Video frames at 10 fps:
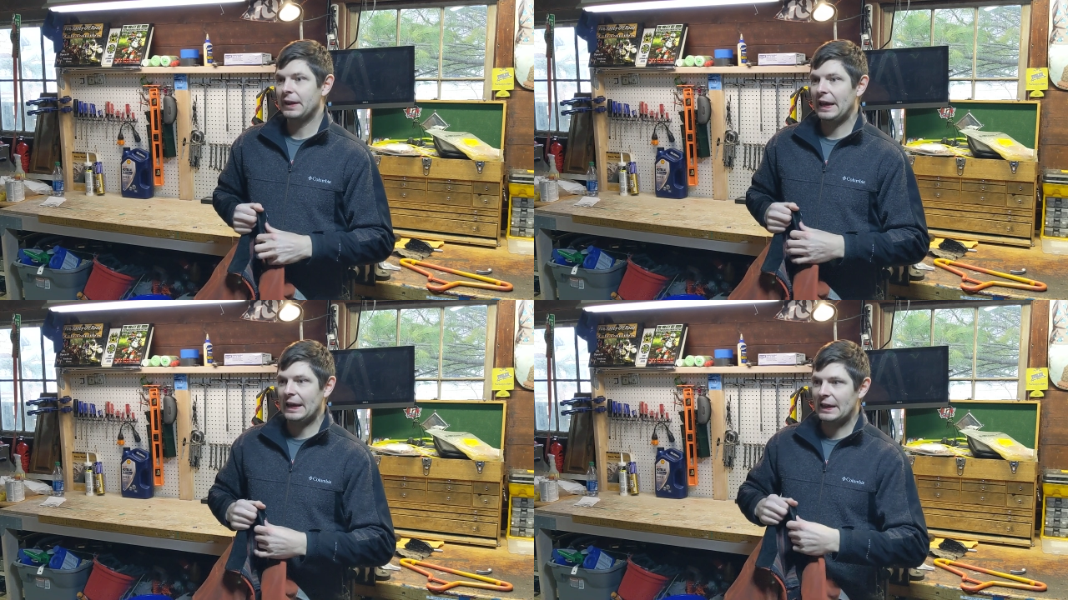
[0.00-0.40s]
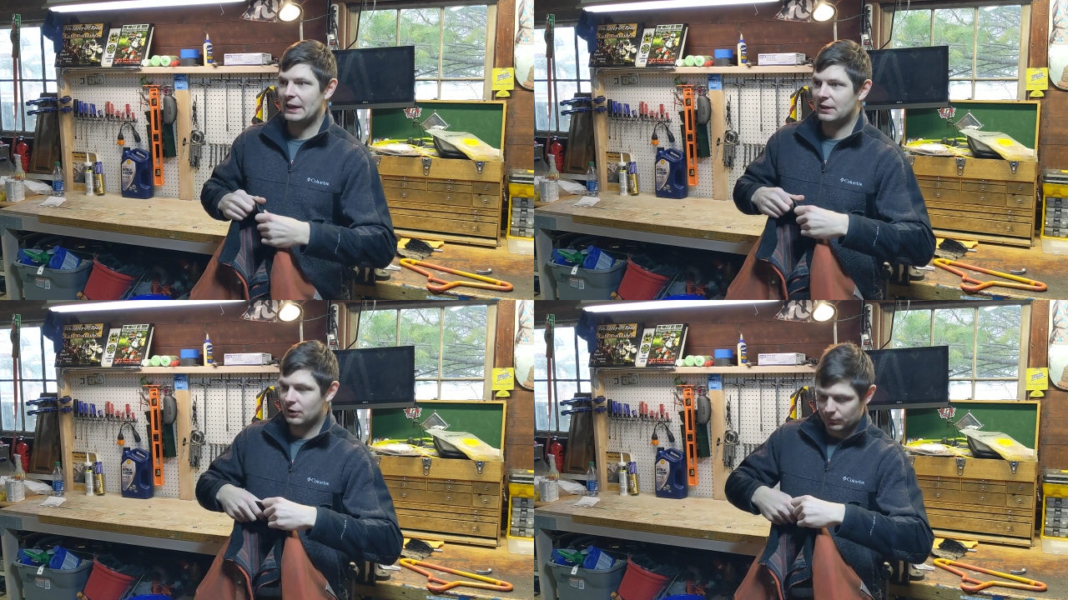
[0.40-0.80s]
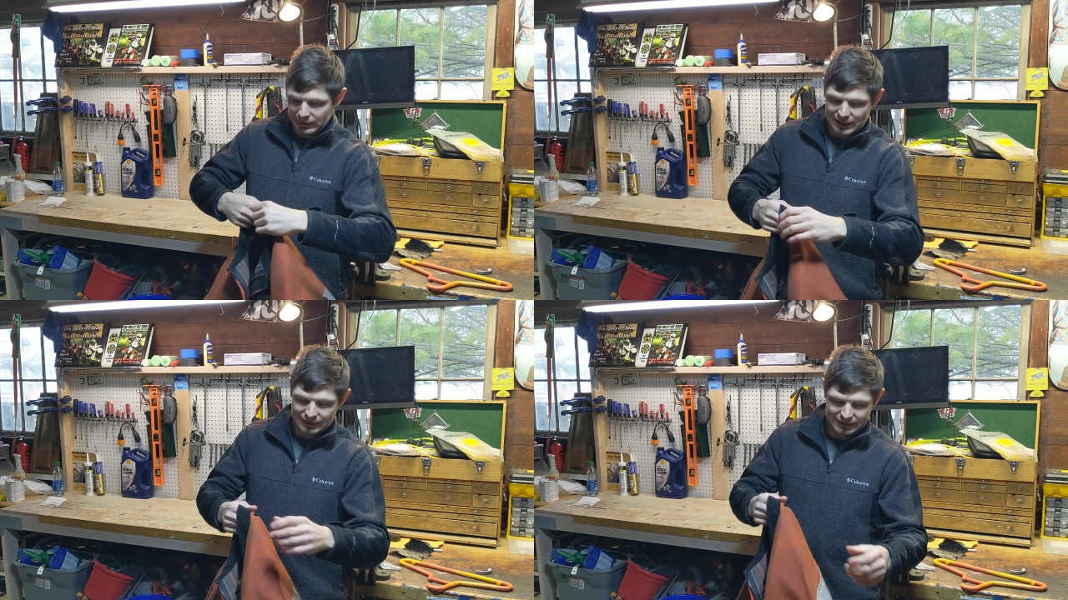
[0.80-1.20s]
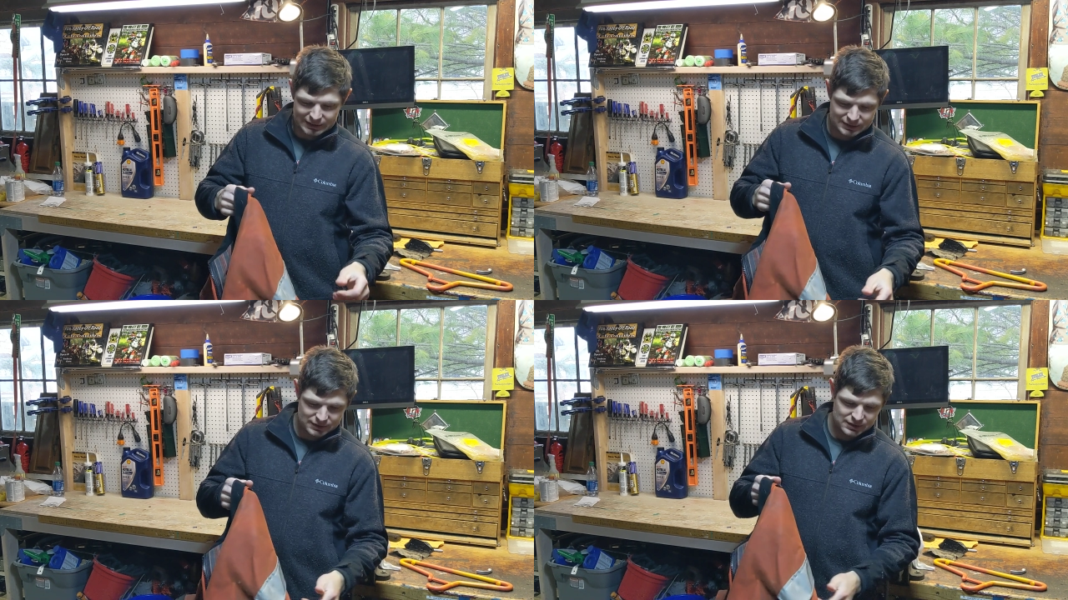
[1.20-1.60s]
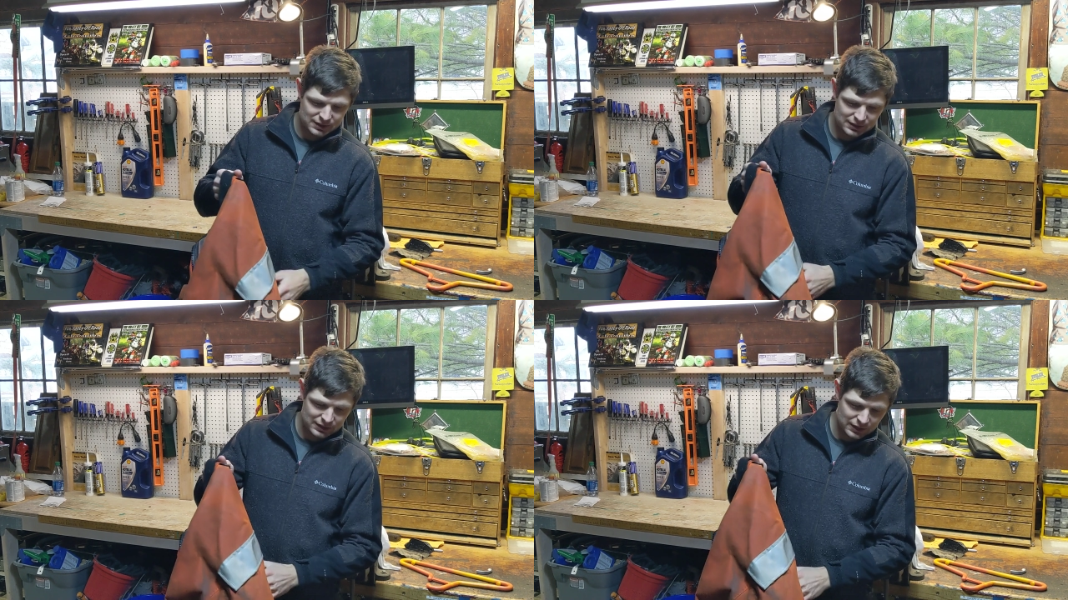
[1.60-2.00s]
And the reality is
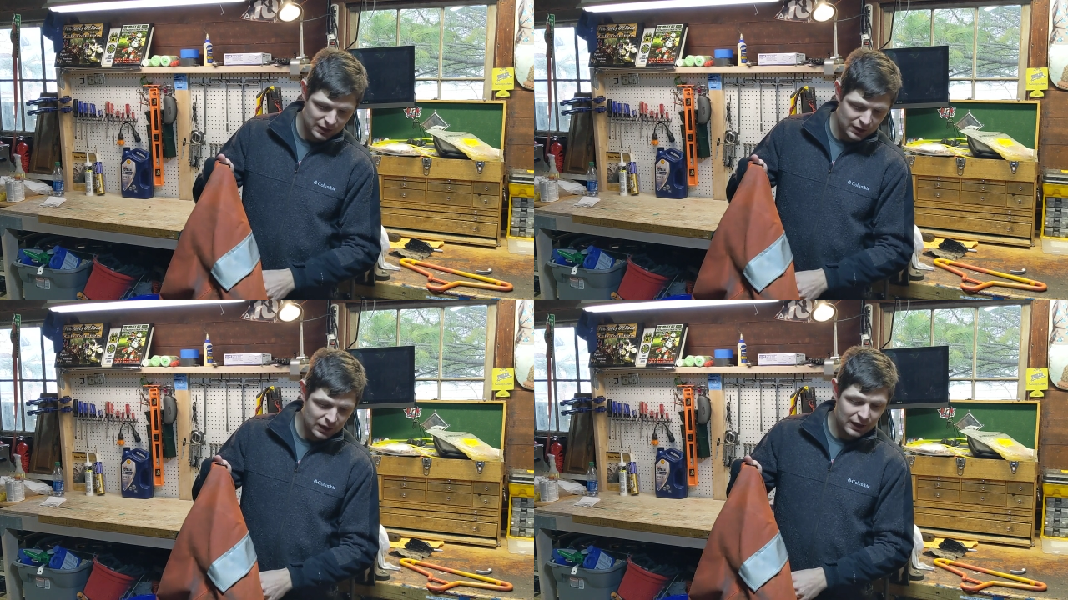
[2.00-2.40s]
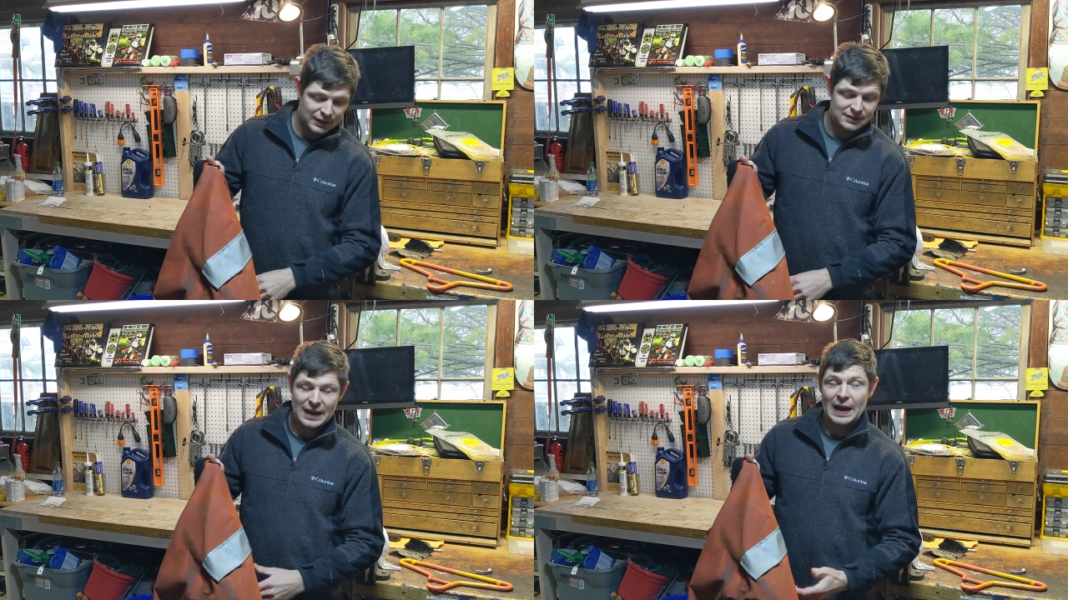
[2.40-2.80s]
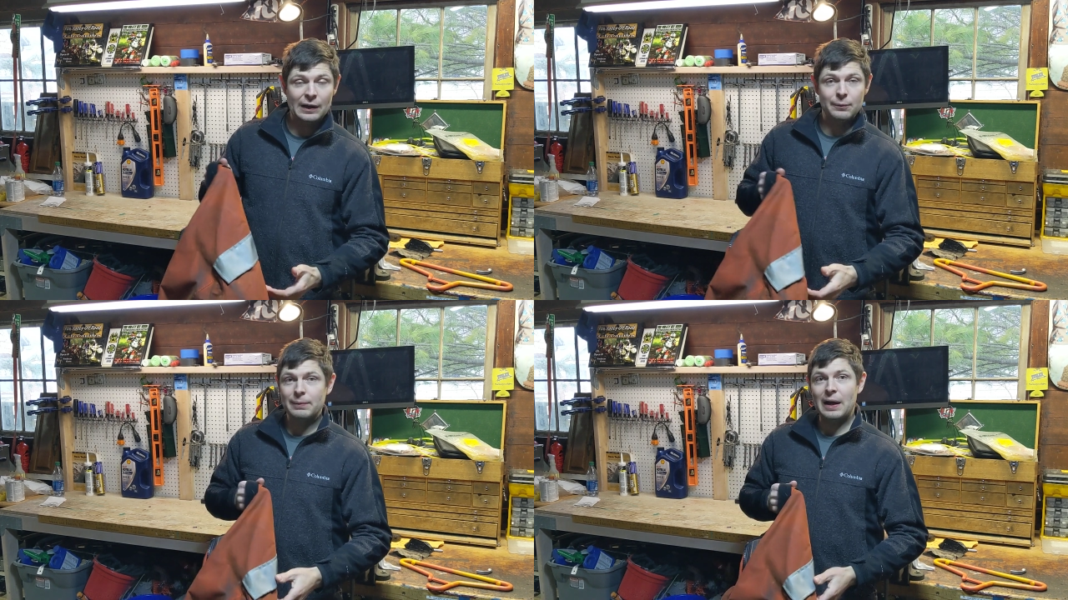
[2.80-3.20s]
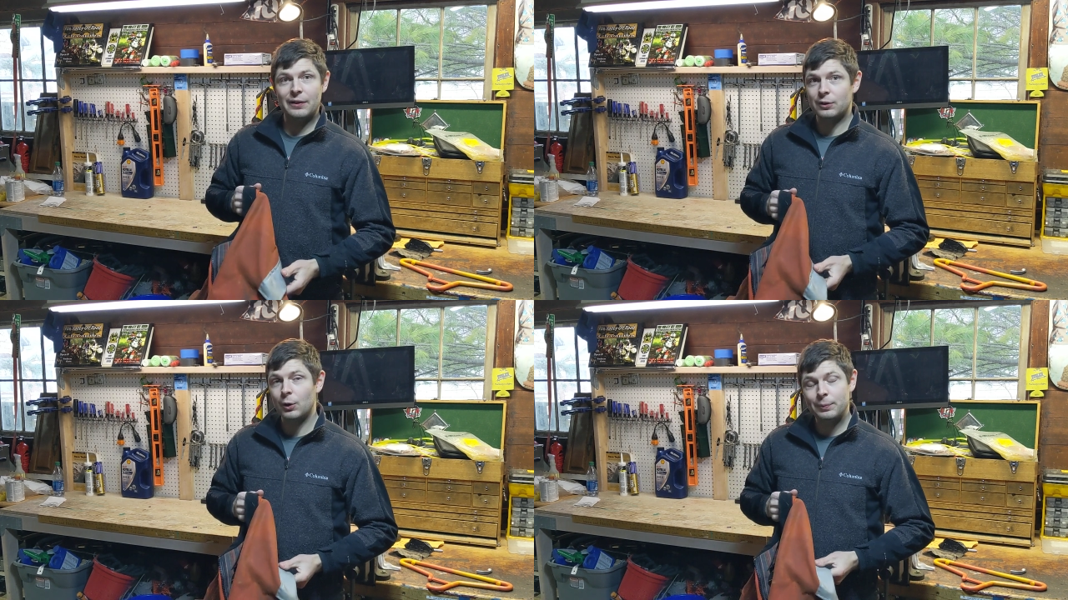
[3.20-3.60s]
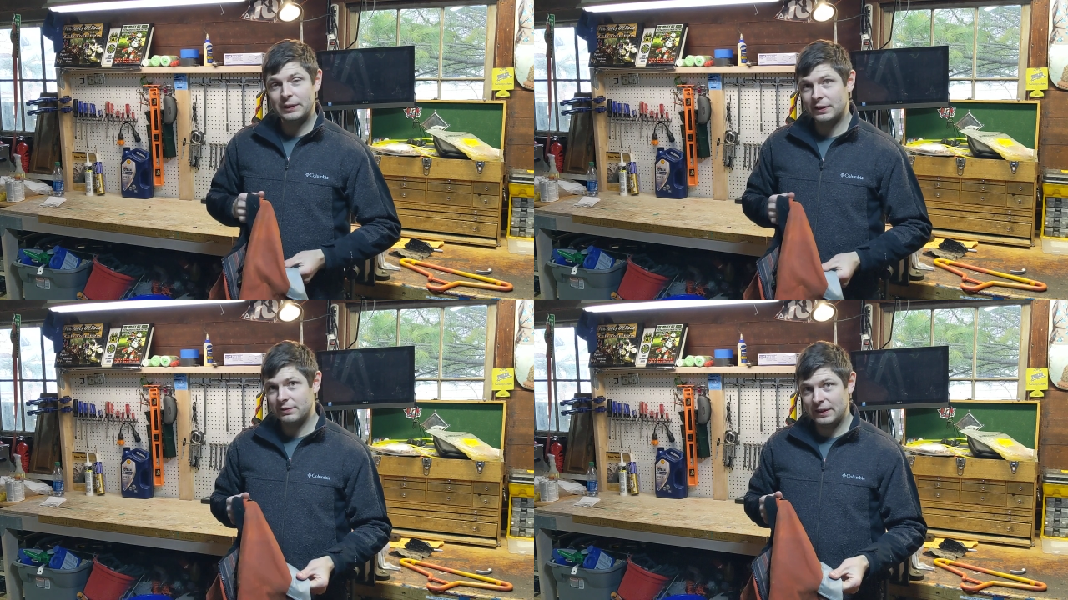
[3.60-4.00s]
I don't bother
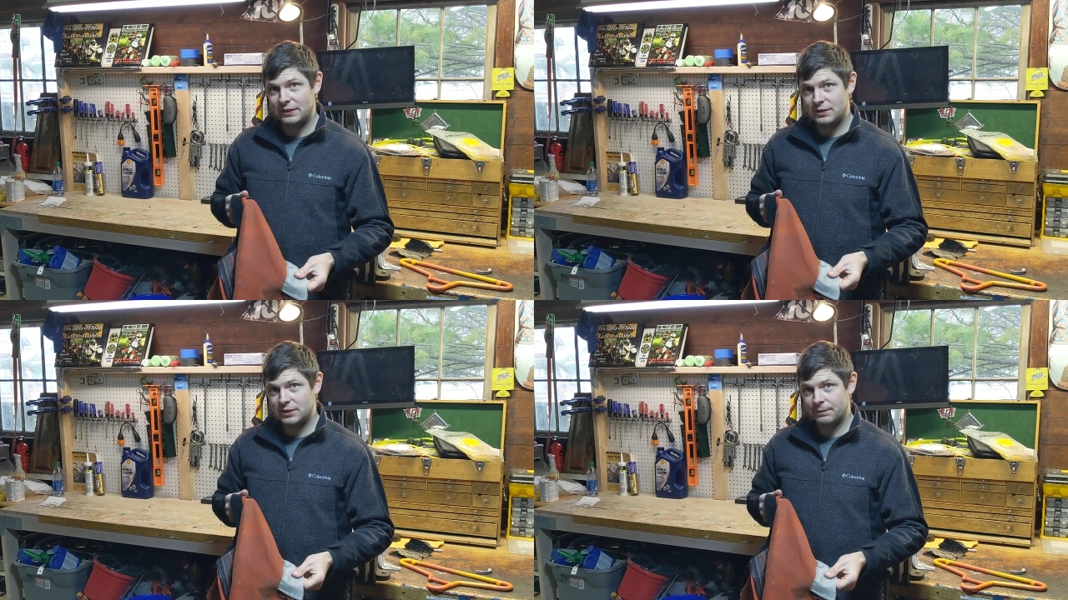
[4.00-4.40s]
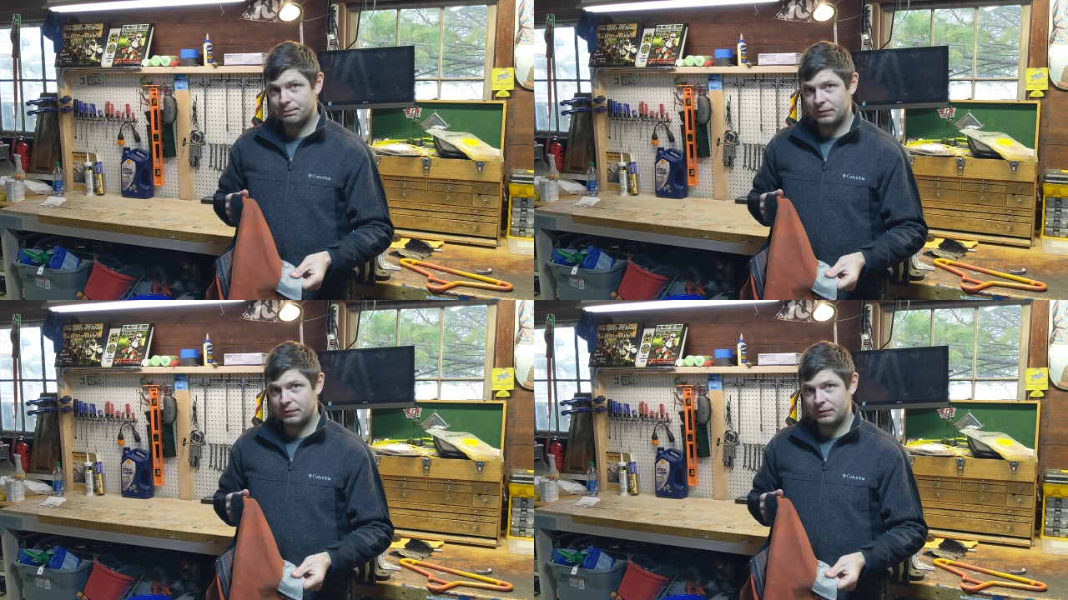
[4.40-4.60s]
opening the vents.